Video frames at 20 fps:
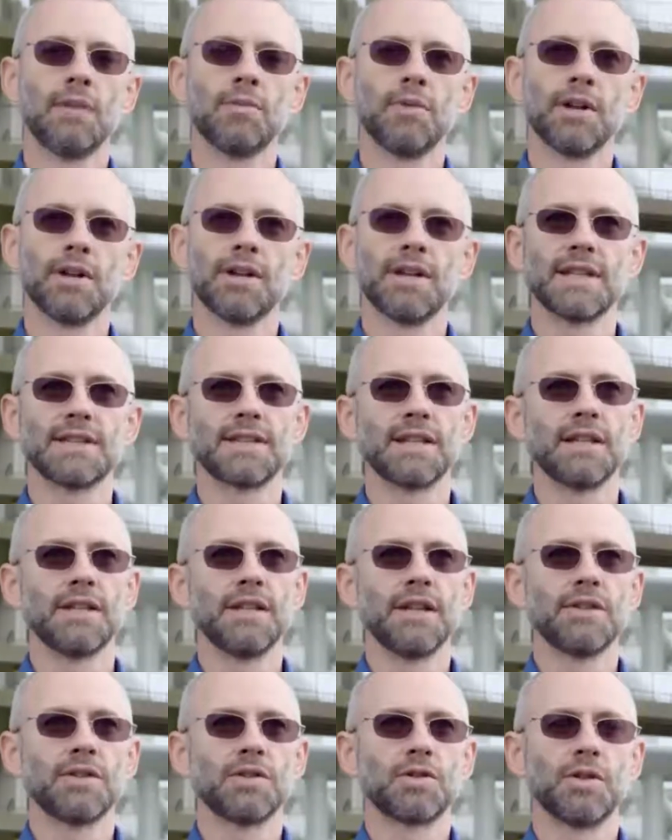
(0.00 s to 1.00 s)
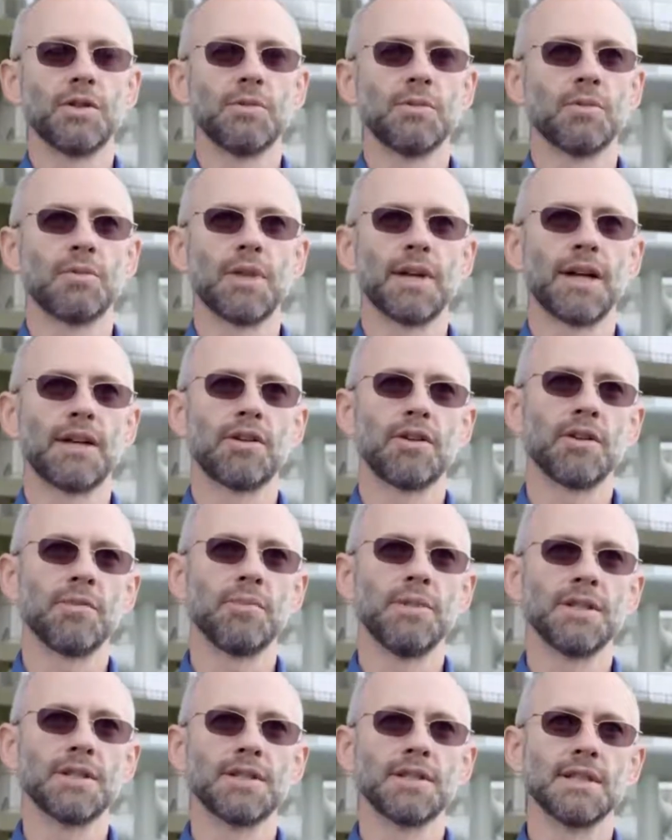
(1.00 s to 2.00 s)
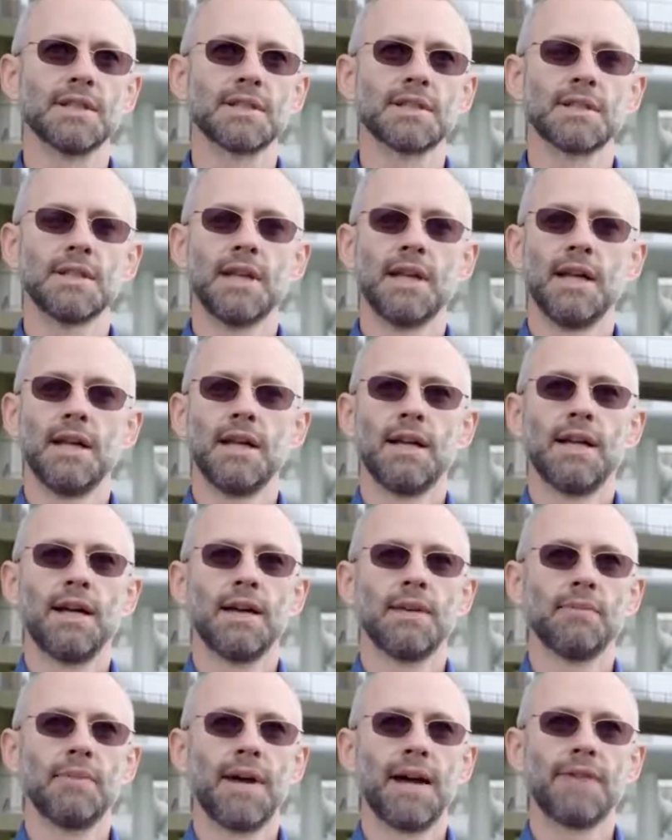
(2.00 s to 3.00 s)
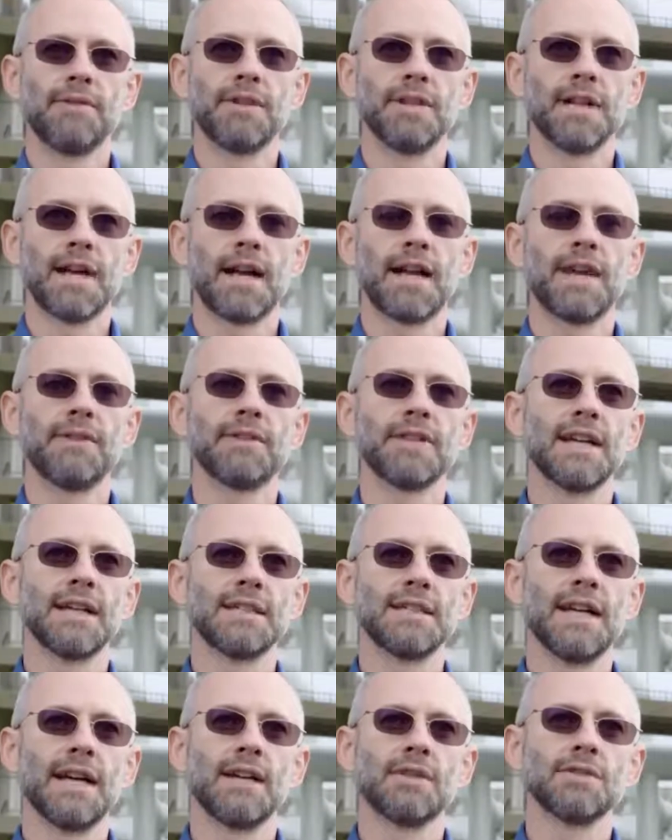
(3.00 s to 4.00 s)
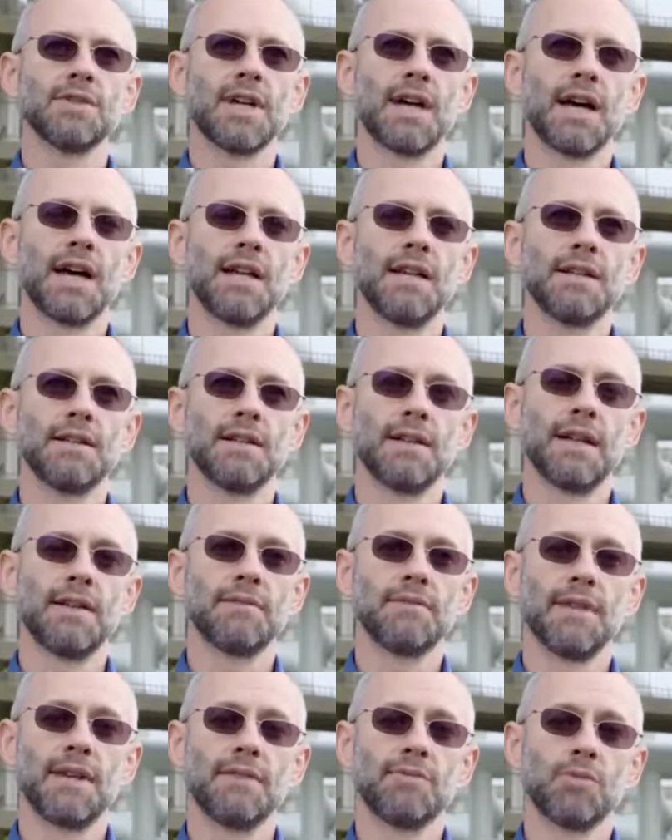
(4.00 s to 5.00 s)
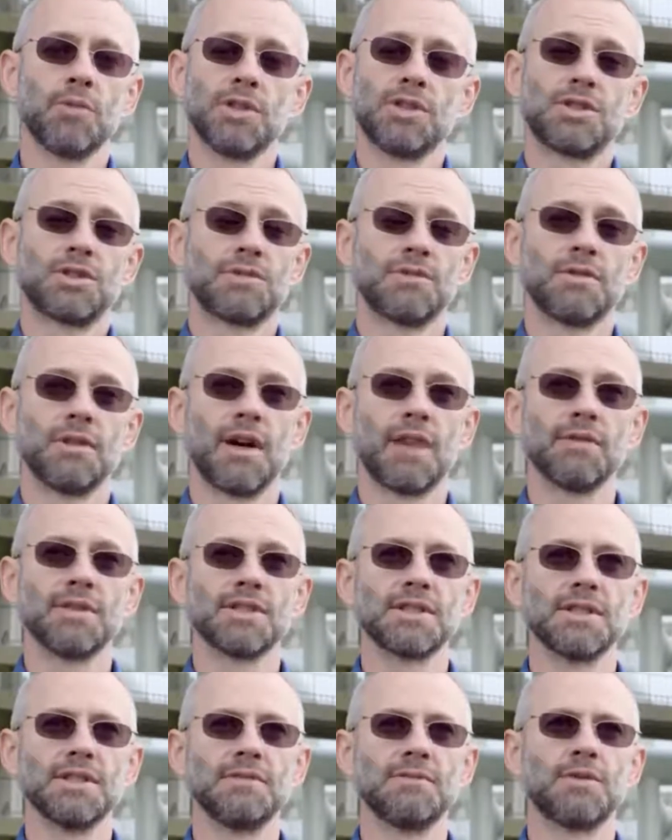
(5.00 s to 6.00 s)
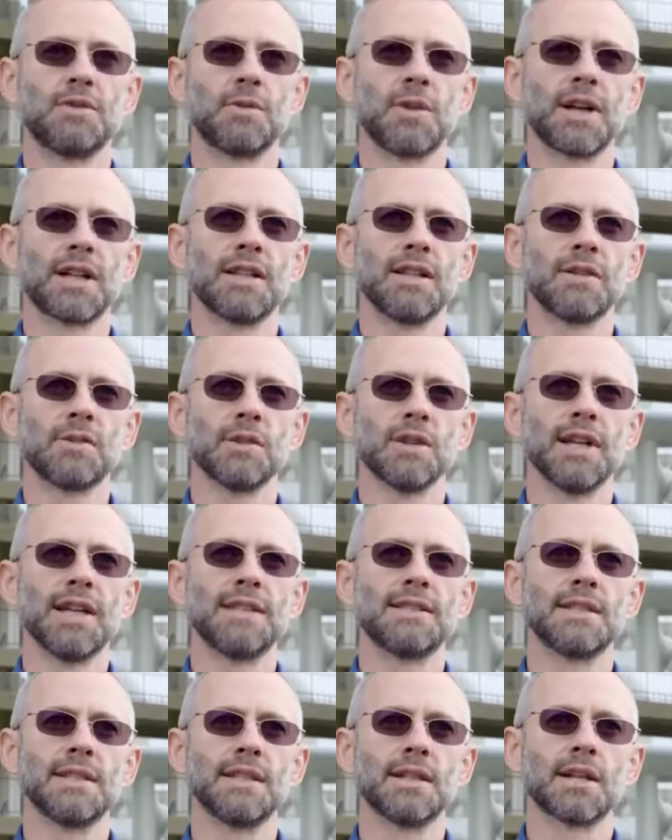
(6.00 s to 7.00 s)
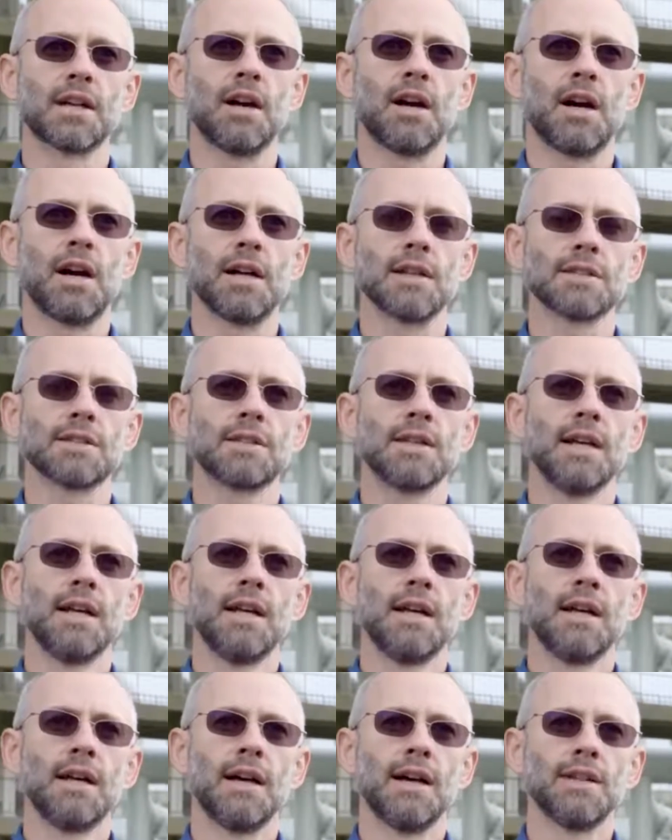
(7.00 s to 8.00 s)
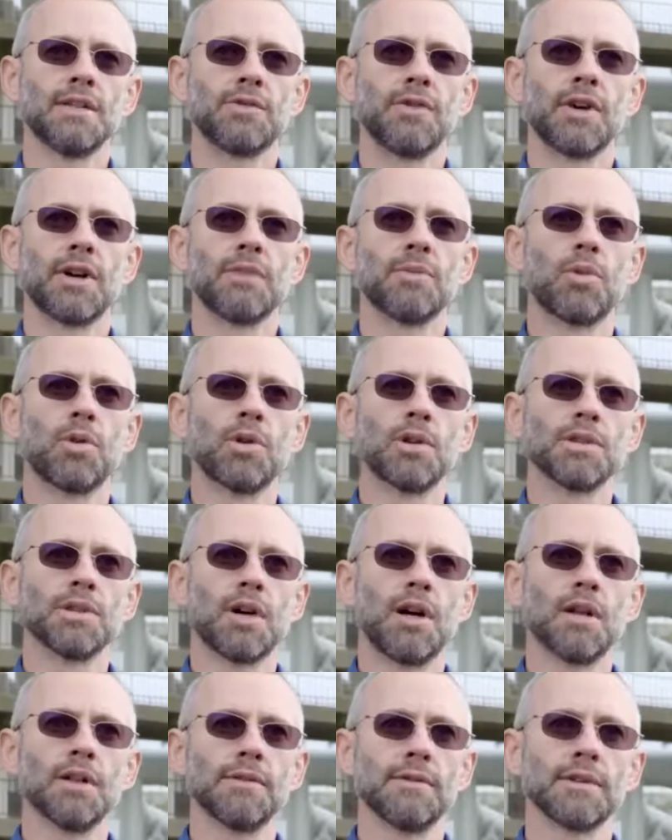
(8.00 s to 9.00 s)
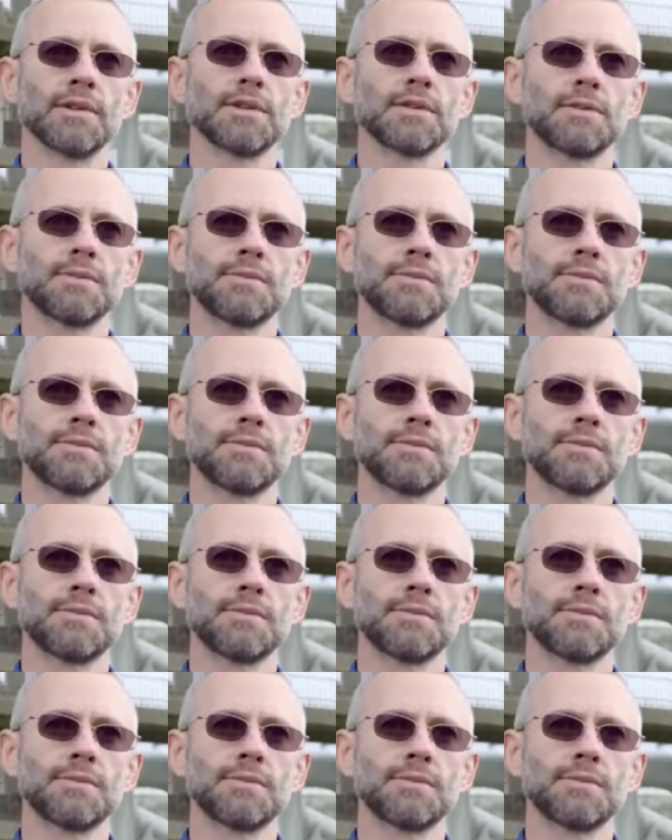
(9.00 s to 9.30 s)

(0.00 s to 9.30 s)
whether that's at another treatment plant or a business. Not having that downtime, and which obviously directly relates into cost, is very important to all of us.